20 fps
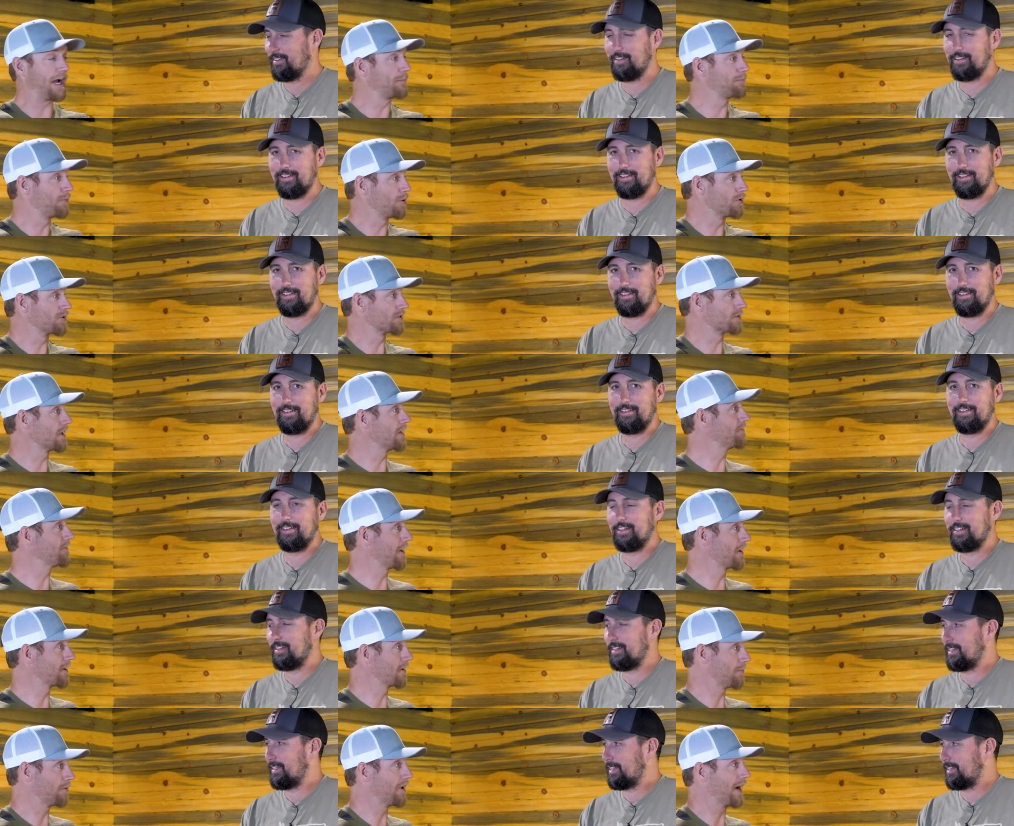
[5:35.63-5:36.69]
Speaker 1: I pull
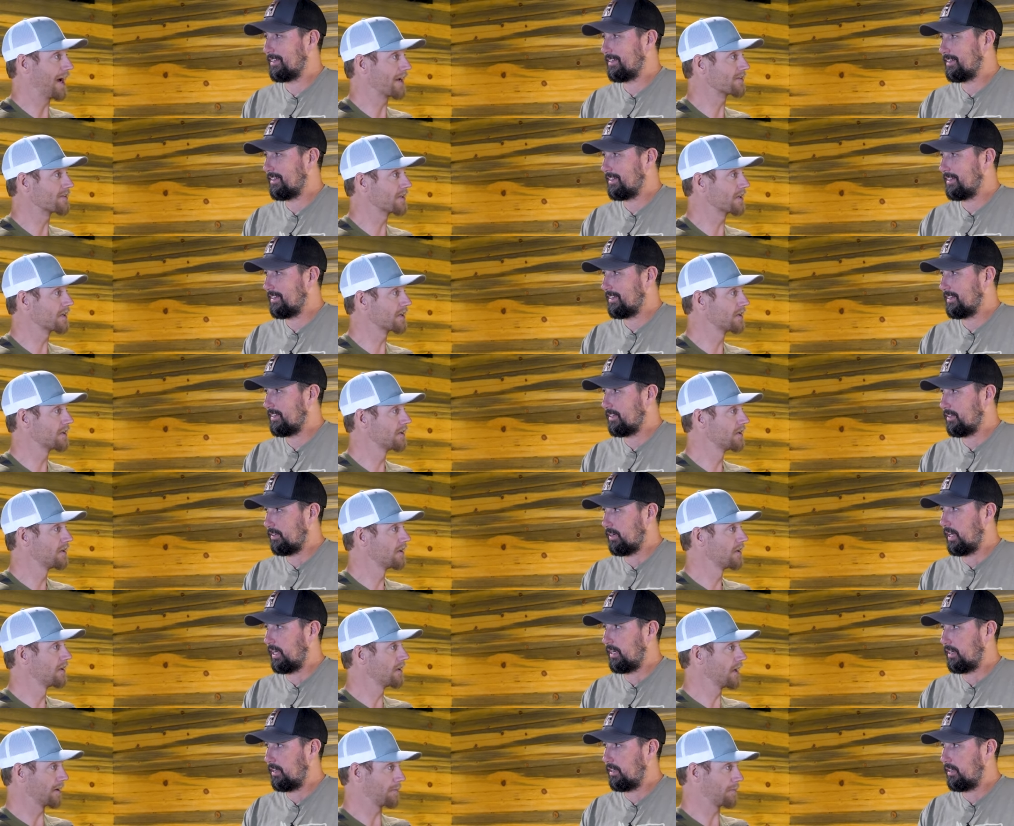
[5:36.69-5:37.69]
stuff out of the plastic, right.